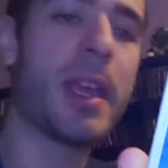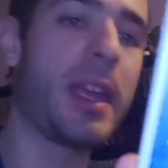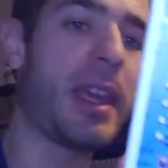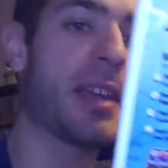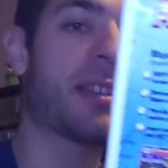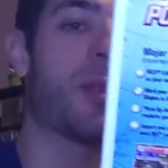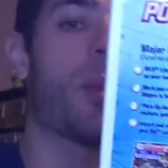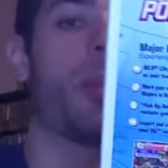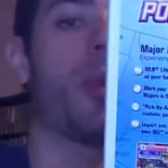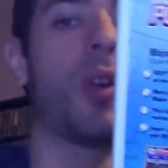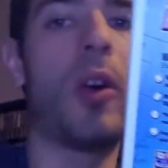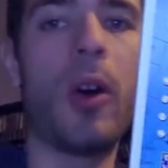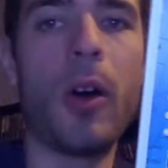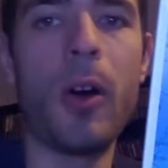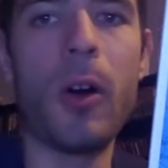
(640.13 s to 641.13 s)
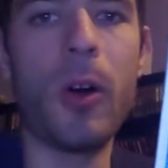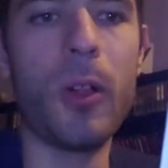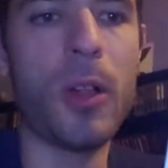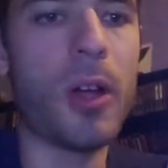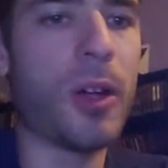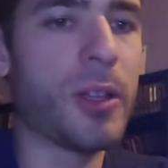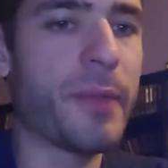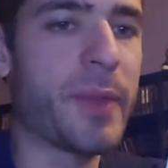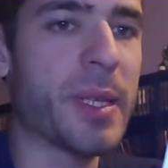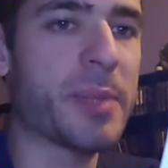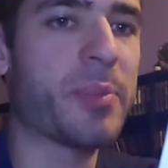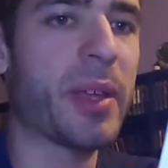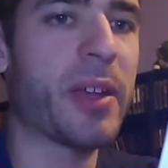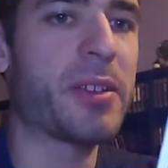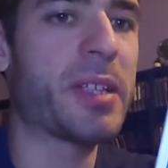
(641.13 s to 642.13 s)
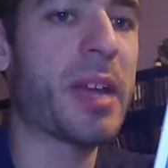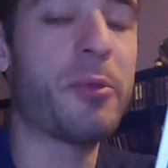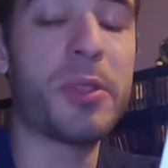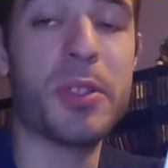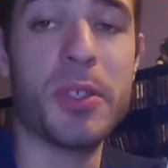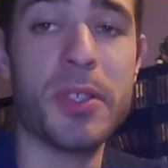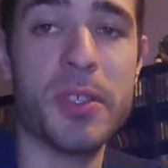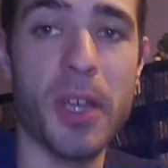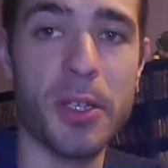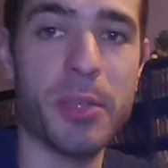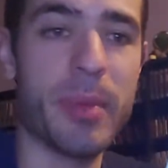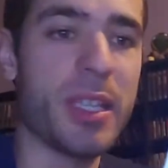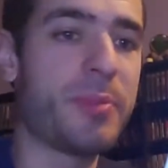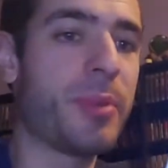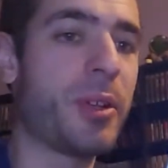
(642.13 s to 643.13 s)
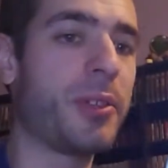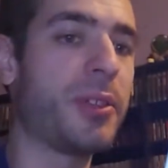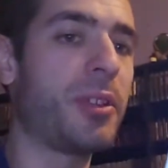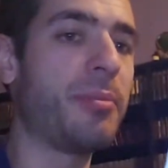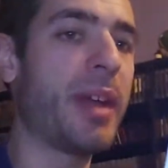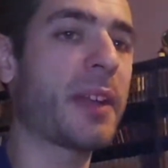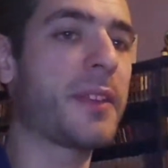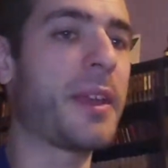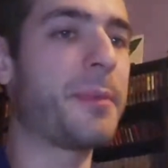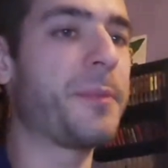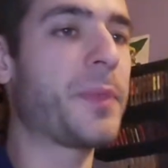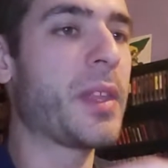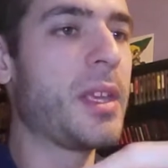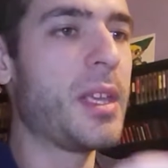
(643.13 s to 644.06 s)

Yes, I remember all of these players. I was just such a baseball nerd back then.